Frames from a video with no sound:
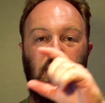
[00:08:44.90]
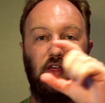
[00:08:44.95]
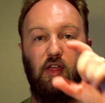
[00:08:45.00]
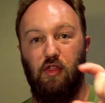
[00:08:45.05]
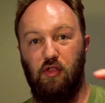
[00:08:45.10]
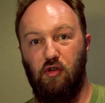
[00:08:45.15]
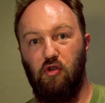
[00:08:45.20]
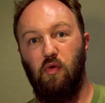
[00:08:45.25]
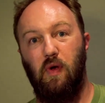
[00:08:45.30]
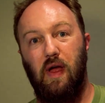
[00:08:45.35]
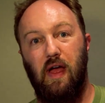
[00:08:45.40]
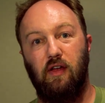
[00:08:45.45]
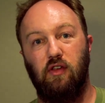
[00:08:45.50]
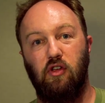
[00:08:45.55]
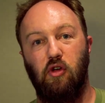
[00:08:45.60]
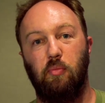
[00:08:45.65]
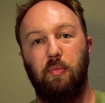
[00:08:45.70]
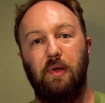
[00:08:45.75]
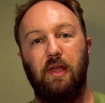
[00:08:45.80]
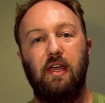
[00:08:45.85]
throughout
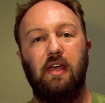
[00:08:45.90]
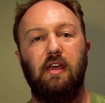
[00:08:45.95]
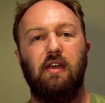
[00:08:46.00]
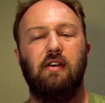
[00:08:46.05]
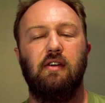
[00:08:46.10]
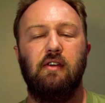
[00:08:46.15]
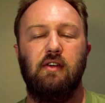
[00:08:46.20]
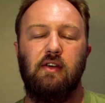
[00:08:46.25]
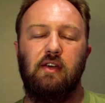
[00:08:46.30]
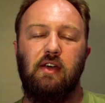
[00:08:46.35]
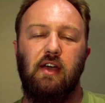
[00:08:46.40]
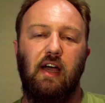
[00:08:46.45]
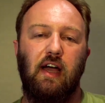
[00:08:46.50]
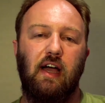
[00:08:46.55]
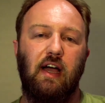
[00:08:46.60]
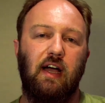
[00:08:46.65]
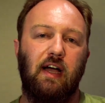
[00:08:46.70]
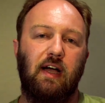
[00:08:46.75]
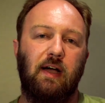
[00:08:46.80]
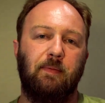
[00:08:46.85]
your beer
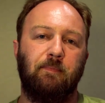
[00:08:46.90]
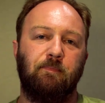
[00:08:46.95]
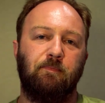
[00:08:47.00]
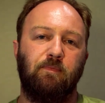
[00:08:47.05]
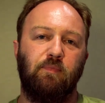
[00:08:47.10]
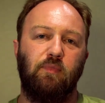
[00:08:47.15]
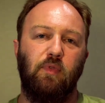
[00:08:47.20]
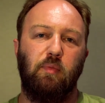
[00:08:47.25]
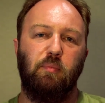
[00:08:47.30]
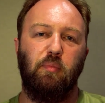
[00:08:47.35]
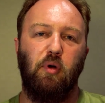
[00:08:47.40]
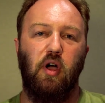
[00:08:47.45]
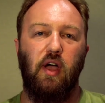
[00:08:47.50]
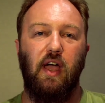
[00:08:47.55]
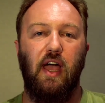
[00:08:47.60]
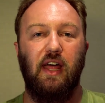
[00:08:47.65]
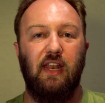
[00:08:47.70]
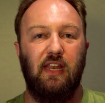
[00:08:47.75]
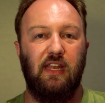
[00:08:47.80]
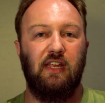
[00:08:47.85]
um, by
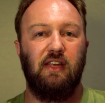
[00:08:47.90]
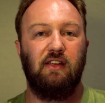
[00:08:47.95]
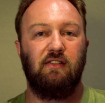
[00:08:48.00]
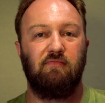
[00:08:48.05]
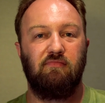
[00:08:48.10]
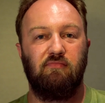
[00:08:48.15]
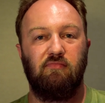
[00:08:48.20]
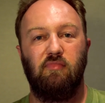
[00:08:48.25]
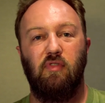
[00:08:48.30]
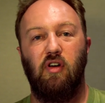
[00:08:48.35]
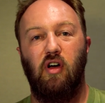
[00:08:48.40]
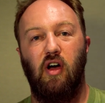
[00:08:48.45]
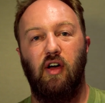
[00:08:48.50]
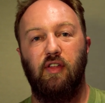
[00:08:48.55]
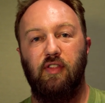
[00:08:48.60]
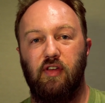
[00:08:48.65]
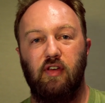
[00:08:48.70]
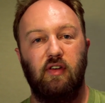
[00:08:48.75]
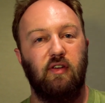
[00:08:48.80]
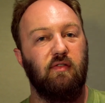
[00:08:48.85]
adding
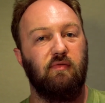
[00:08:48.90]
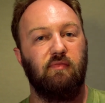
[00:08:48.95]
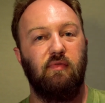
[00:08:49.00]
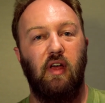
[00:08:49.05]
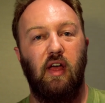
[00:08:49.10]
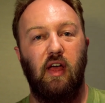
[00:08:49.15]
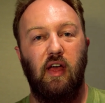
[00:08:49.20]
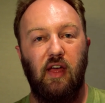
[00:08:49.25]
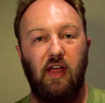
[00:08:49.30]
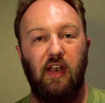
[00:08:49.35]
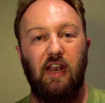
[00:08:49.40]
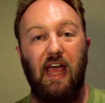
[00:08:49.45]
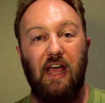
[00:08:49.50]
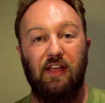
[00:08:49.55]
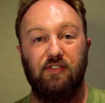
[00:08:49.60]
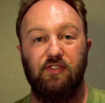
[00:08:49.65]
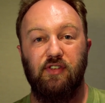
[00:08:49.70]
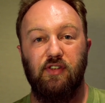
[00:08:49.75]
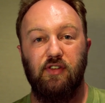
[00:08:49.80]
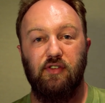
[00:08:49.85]
either uh, an
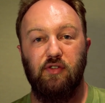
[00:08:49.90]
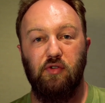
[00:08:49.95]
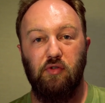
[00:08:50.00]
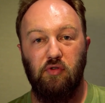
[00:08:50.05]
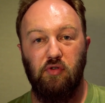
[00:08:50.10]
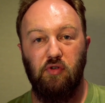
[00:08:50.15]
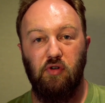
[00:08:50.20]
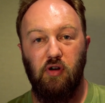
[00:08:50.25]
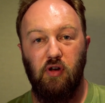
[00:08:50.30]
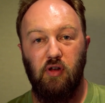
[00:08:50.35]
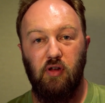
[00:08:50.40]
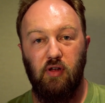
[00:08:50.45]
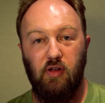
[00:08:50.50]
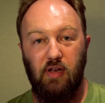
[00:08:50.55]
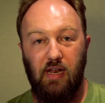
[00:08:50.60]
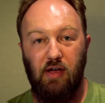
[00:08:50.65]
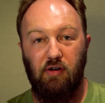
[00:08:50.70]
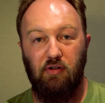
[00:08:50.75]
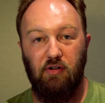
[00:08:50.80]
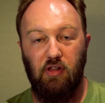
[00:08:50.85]
acid or a, uh,
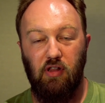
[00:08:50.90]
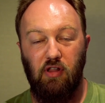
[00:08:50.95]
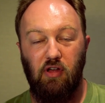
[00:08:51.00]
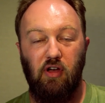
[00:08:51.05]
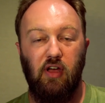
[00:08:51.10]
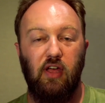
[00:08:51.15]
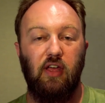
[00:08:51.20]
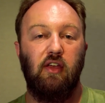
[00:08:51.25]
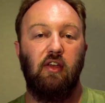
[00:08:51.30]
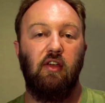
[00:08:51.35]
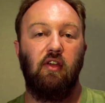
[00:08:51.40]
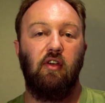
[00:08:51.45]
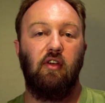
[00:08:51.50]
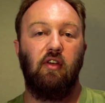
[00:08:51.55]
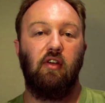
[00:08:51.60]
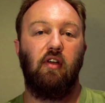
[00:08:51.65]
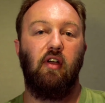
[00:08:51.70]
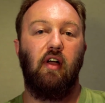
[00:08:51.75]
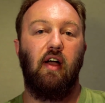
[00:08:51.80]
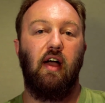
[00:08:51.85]
an alkali
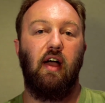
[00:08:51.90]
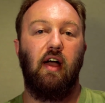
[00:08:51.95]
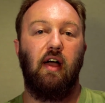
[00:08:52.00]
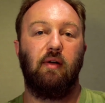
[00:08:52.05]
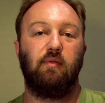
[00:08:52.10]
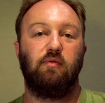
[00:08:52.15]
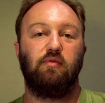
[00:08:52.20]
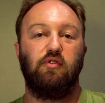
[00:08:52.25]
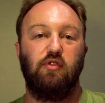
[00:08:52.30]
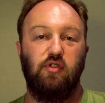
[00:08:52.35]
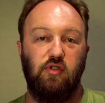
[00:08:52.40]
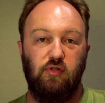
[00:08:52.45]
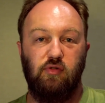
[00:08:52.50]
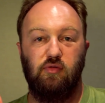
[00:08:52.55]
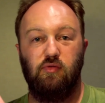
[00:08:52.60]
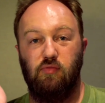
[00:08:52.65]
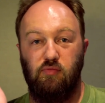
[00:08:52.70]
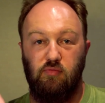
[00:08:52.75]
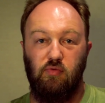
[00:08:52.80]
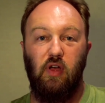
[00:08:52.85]
uh,
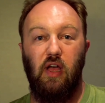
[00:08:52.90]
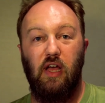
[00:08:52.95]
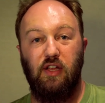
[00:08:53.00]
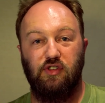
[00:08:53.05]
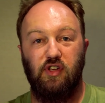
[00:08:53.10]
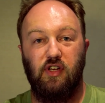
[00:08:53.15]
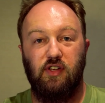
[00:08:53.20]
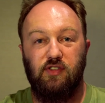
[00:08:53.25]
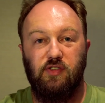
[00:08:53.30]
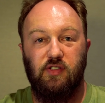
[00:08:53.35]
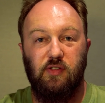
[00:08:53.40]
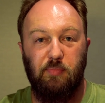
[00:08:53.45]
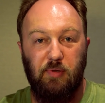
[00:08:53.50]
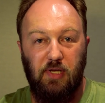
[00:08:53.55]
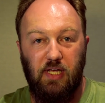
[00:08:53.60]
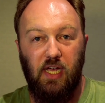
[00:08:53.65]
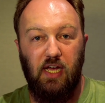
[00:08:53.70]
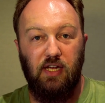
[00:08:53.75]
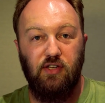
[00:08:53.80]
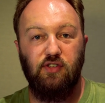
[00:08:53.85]
to adjust the
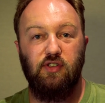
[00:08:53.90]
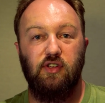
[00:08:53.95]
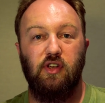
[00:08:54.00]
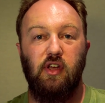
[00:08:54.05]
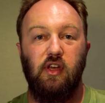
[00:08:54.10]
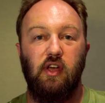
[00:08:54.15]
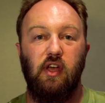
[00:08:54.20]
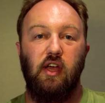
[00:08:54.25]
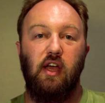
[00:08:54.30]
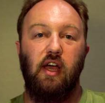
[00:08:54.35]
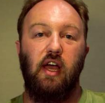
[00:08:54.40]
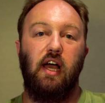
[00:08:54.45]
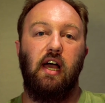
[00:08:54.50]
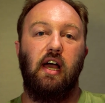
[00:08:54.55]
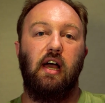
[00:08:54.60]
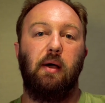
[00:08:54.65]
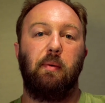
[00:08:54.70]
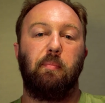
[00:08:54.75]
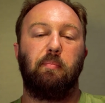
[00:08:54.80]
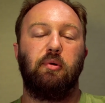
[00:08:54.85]
pH.
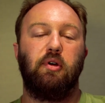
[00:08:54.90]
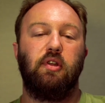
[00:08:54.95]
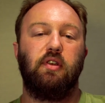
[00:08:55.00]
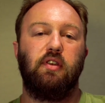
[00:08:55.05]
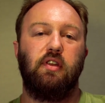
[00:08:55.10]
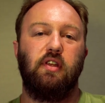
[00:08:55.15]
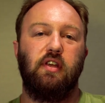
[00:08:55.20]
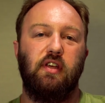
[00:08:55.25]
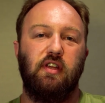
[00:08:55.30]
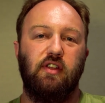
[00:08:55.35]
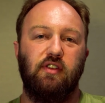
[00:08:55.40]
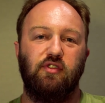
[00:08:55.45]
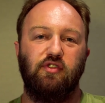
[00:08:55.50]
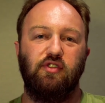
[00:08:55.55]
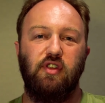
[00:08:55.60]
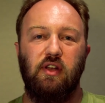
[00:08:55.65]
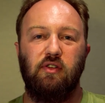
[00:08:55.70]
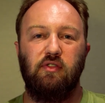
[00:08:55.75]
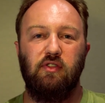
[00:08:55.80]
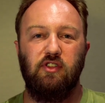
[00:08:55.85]
Uh, but
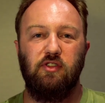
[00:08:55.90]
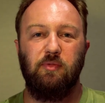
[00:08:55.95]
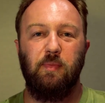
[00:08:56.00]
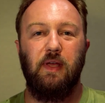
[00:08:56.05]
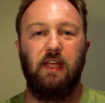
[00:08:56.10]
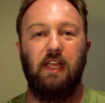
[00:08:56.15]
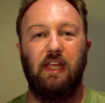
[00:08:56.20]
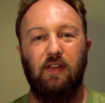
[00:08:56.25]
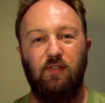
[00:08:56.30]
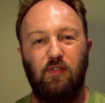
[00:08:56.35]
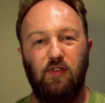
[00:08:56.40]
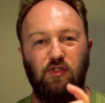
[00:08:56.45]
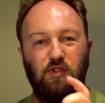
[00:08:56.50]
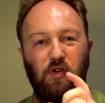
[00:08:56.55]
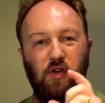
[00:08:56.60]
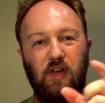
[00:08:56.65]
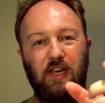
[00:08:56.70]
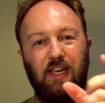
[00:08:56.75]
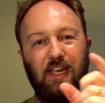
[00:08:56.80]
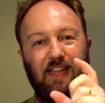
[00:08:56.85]
generally speaking, if you're
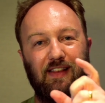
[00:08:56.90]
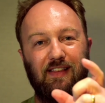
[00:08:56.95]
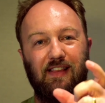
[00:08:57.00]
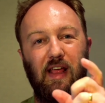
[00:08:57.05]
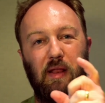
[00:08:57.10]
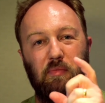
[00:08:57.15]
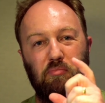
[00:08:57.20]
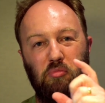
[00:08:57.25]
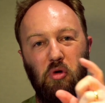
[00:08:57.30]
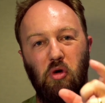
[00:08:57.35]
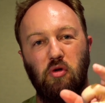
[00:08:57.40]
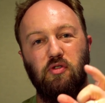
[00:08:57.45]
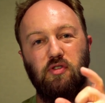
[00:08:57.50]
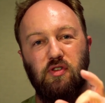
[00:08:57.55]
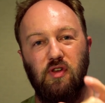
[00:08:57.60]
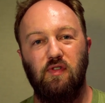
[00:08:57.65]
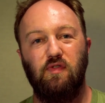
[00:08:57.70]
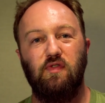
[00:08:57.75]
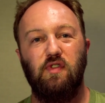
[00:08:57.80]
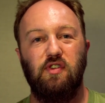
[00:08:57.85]
trying to get that most
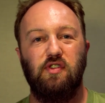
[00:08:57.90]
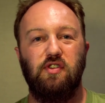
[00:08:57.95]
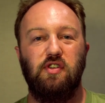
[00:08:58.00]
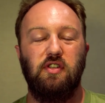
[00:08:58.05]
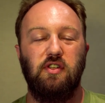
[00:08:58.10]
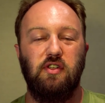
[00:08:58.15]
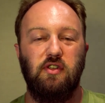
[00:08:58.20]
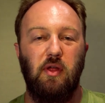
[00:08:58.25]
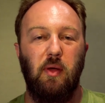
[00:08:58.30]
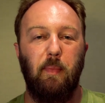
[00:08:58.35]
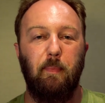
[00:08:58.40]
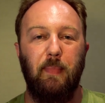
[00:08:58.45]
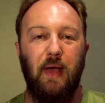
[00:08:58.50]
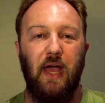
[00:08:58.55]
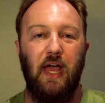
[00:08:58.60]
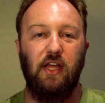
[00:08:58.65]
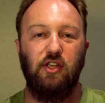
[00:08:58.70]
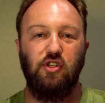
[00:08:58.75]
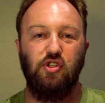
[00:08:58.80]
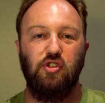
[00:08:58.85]
efficient
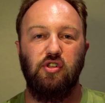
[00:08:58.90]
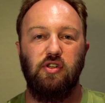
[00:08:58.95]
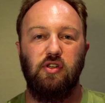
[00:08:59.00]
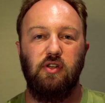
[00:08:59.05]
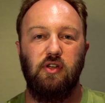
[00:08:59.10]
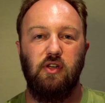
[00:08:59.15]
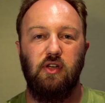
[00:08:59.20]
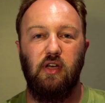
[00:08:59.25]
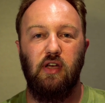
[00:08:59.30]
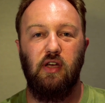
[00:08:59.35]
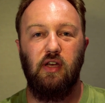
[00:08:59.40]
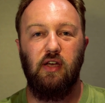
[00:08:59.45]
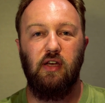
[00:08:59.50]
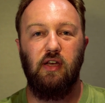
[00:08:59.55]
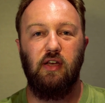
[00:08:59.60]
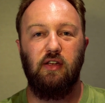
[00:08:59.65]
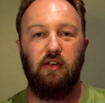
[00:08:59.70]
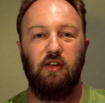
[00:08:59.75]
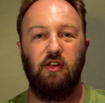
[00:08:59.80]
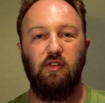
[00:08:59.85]
mash
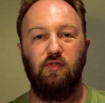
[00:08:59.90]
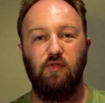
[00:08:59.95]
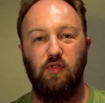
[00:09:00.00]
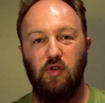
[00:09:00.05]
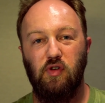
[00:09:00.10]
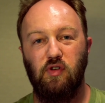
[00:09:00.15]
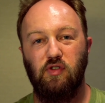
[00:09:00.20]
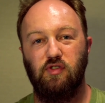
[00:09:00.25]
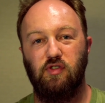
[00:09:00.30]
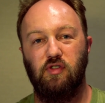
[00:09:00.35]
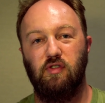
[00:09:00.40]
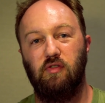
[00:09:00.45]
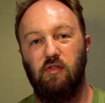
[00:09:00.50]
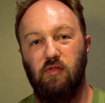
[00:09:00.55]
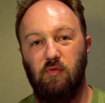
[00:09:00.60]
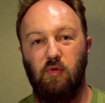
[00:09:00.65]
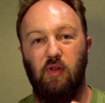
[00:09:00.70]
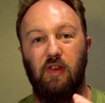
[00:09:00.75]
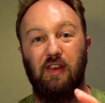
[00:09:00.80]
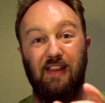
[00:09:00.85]
uh,
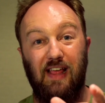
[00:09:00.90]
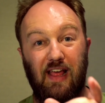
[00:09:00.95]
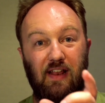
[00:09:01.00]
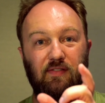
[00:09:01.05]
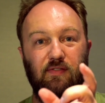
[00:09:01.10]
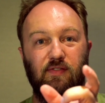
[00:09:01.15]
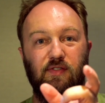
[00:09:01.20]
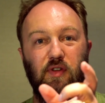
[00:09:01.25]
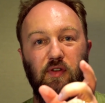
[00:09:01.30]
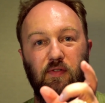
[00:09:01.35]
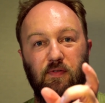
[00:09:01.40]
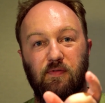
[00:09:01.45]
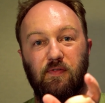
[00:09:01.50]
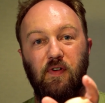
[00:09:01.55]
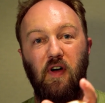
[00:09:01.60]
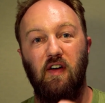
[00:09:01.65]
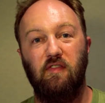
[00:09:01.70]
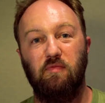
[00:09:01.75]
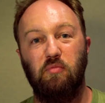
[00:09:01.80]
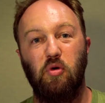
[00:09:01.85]
conversion in that sort of
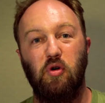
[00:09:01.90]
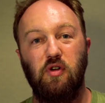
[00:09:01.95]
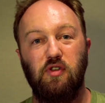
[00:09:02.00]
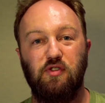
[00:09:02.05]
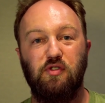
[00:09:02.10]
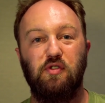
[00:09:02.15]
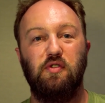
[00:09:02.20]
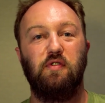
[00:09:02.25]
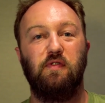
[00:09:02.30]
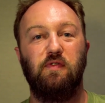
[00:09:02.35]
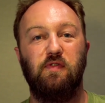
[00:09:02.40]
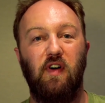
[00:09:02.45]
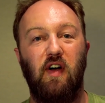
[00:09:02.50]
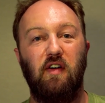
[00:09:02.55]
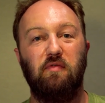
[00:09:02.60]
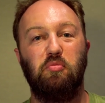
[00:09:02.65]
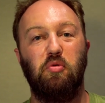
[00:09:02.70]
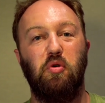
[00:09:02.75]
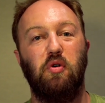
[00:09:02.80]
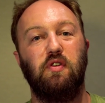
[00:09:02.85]
5.2 to
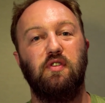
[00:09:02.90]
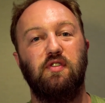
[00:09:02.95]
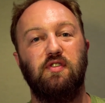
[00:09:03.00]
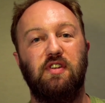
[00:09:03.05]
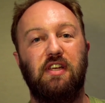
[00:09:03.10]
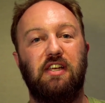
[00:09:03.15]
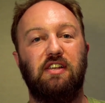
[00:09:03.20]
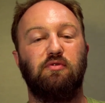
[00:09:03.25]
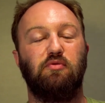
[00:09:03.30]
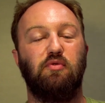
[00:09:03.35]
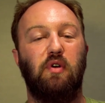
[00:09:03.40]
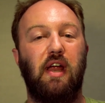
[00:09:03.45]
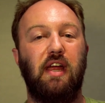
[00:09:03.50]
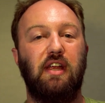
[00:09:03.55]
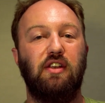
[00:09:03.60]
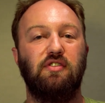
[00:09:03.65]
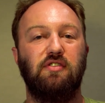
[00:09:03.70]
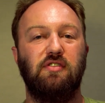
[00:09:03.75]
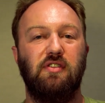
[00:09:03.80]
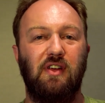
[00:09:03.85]
5.6
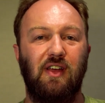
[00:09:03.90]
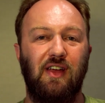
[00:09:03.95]
range,